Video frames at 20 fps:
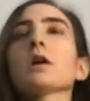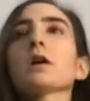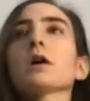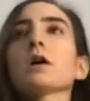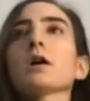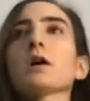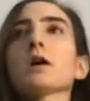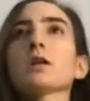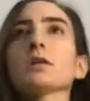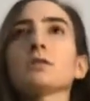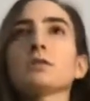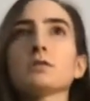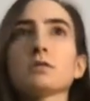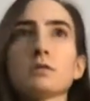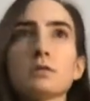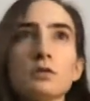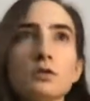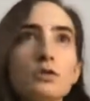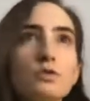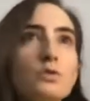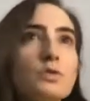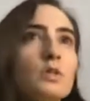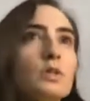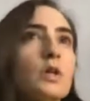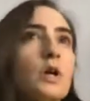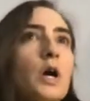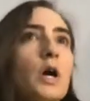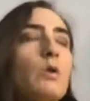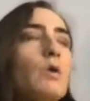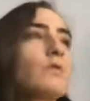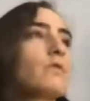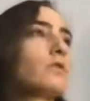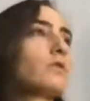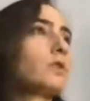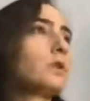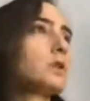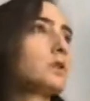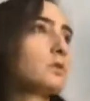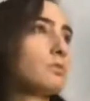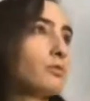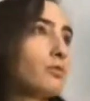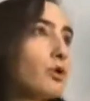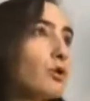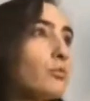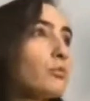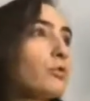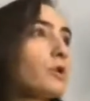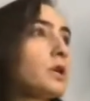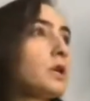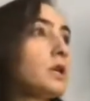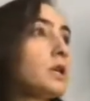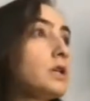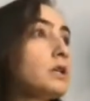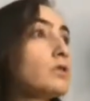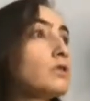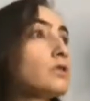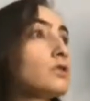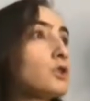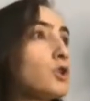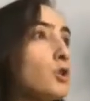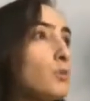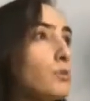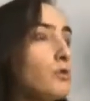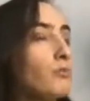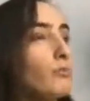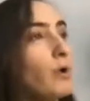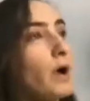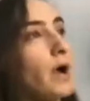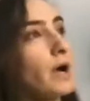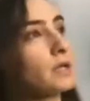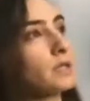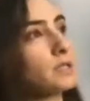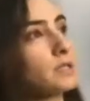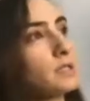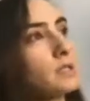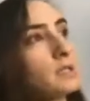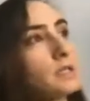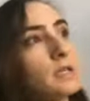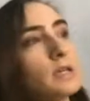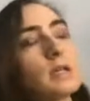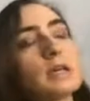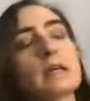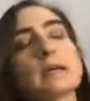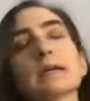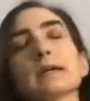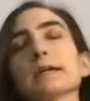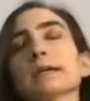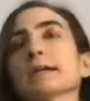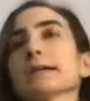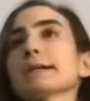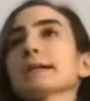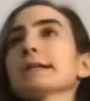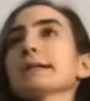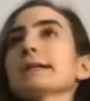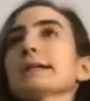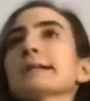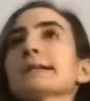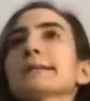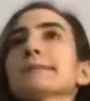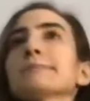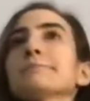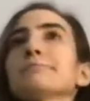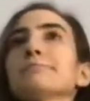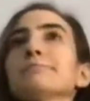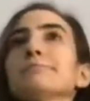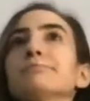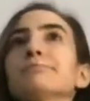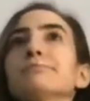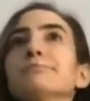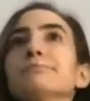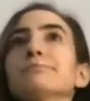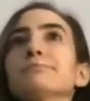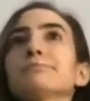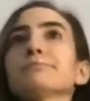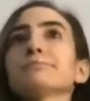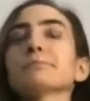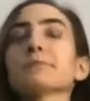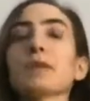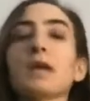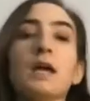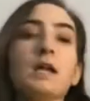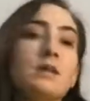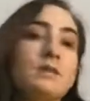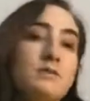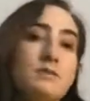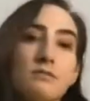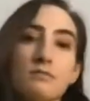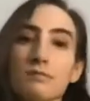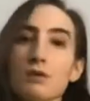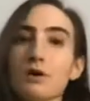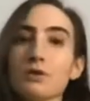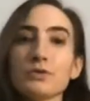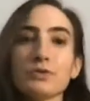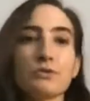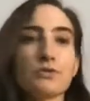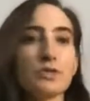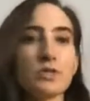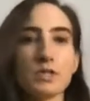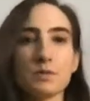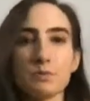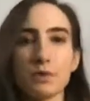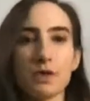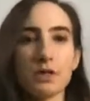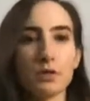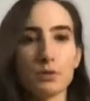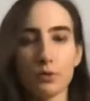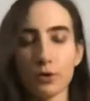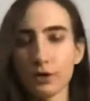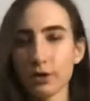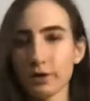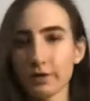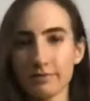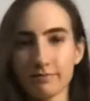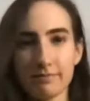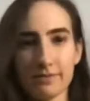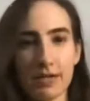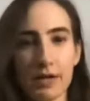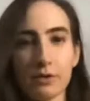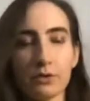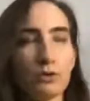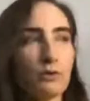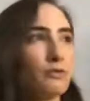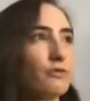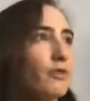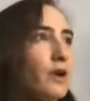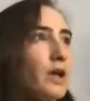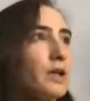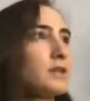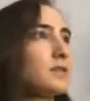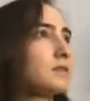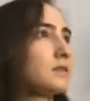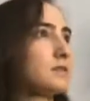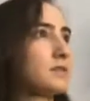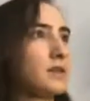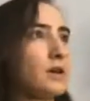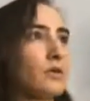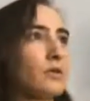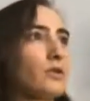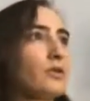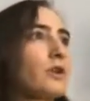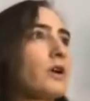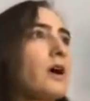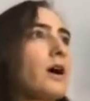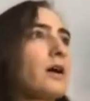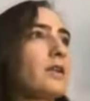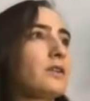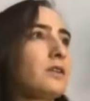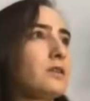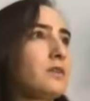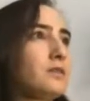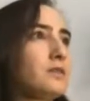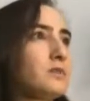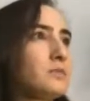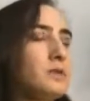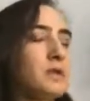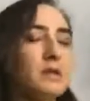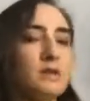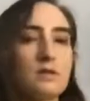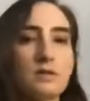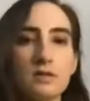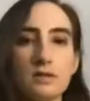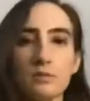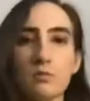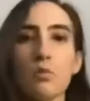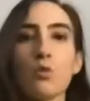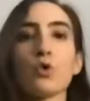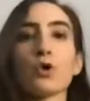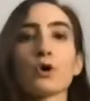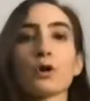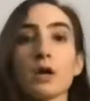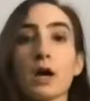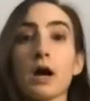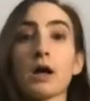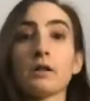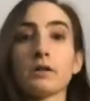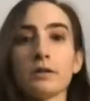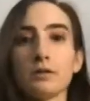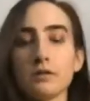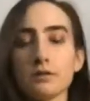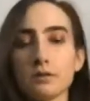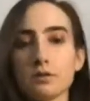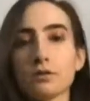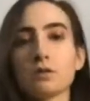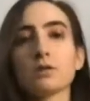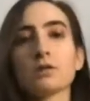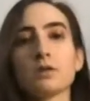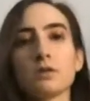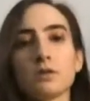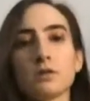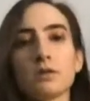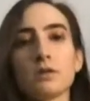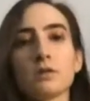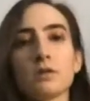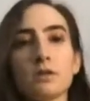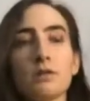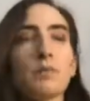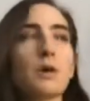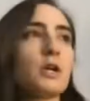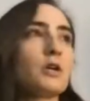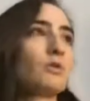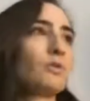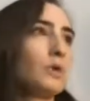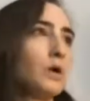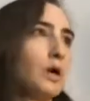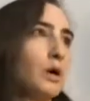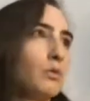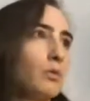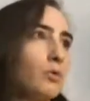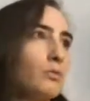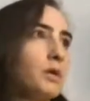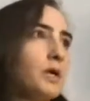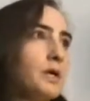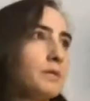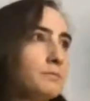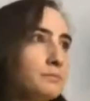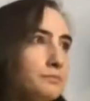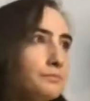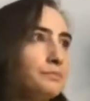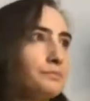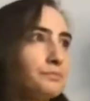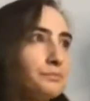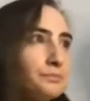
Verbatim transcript: and use it however is appropriate in your scope of practice. Uh, and also just spread the word and tell your friends, tell your colleagues, because the more knowledge, the better we all will be.